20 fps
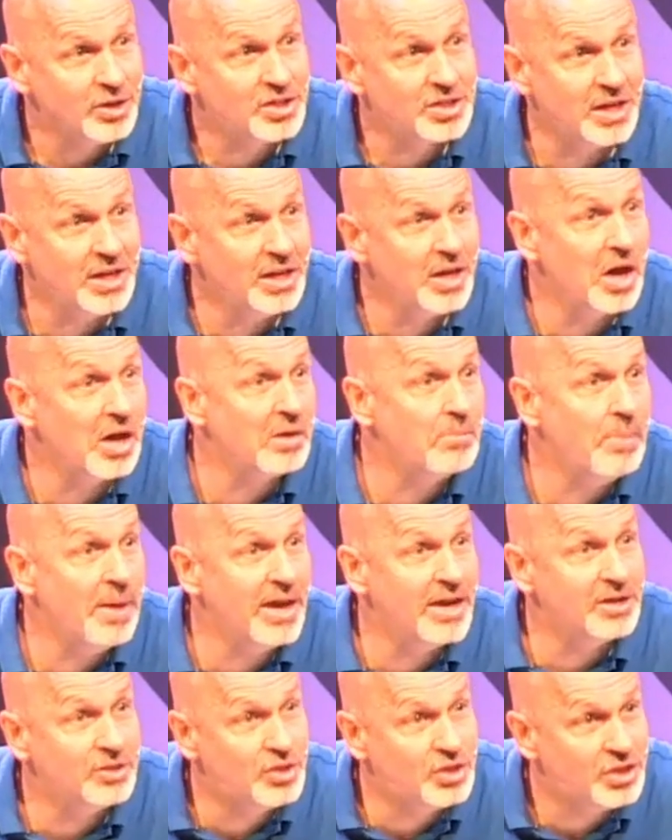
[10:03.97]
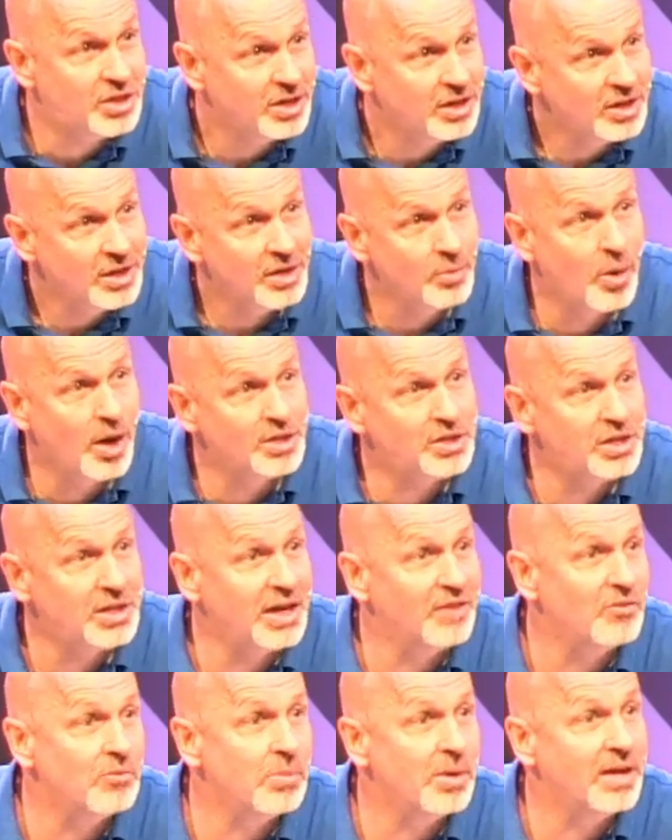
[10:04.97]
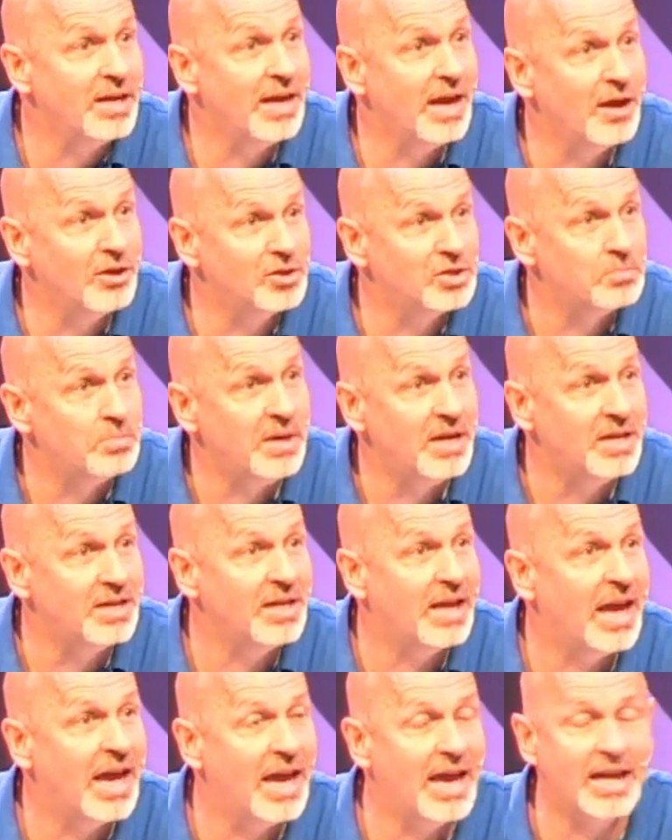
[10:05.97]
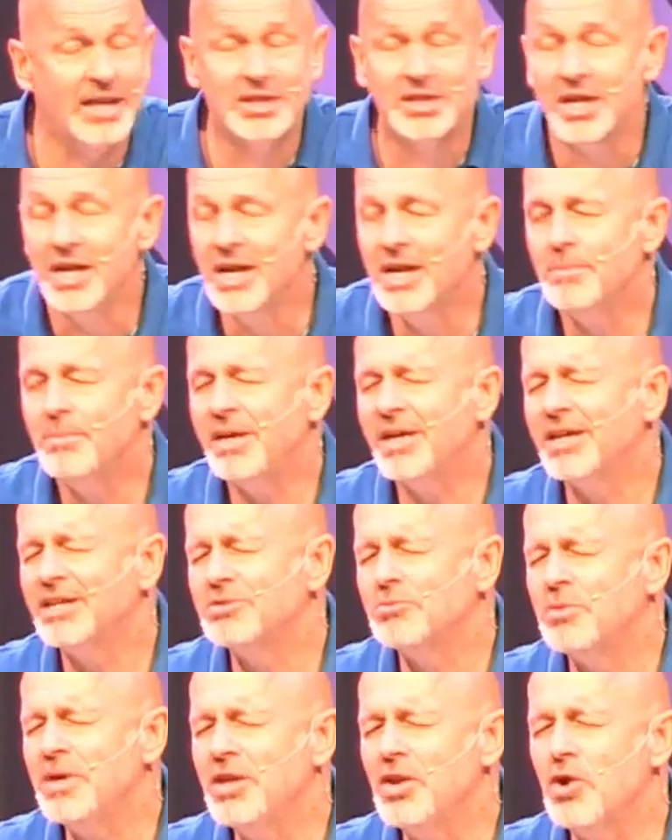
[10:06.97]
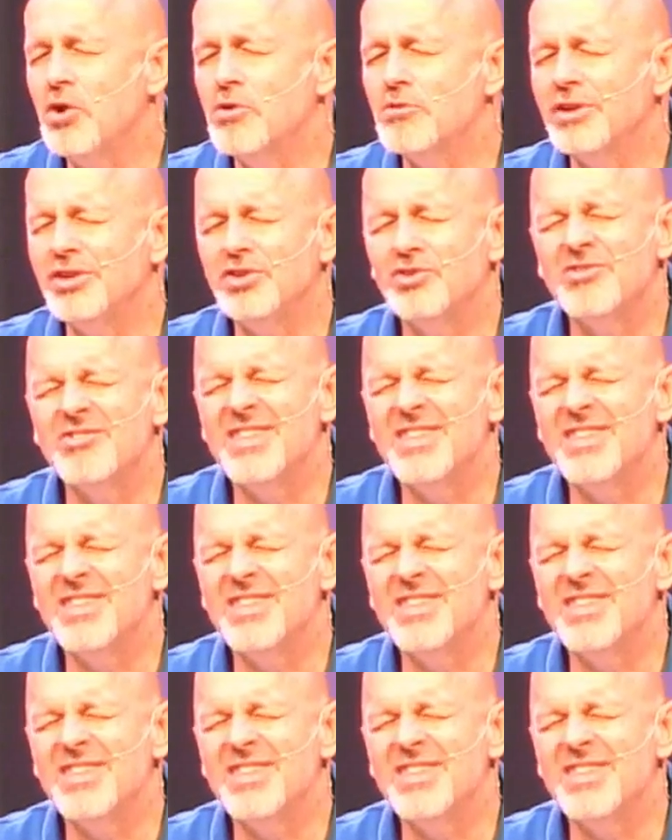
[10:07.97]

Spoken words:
or sitting on a bench and watching everybody else be engaged, because we know that